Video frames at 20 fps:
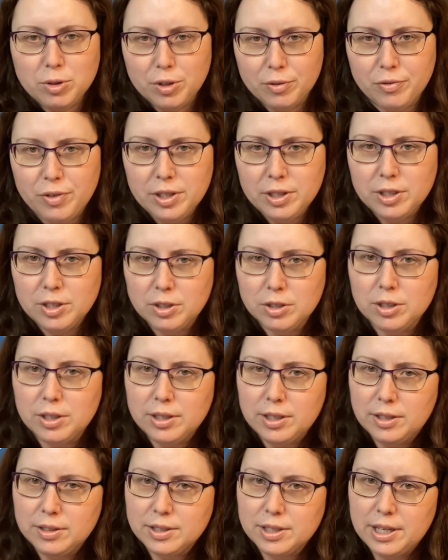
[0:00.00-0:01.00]
they're feeling good,
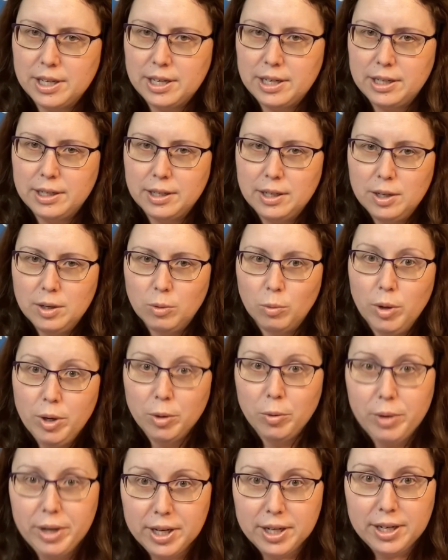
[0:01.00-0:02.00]
and they'll say, "When
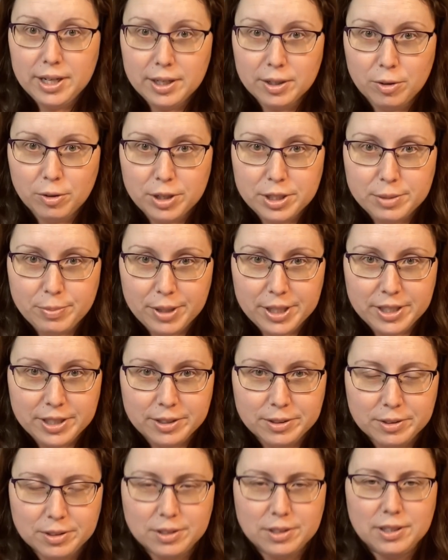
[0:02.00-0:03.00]
are we going to increase my
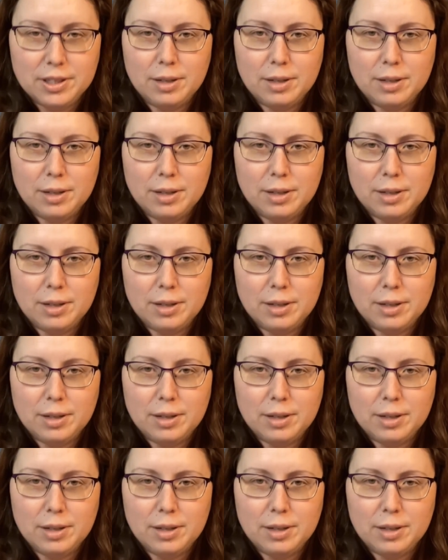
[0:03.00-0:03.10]
dose?"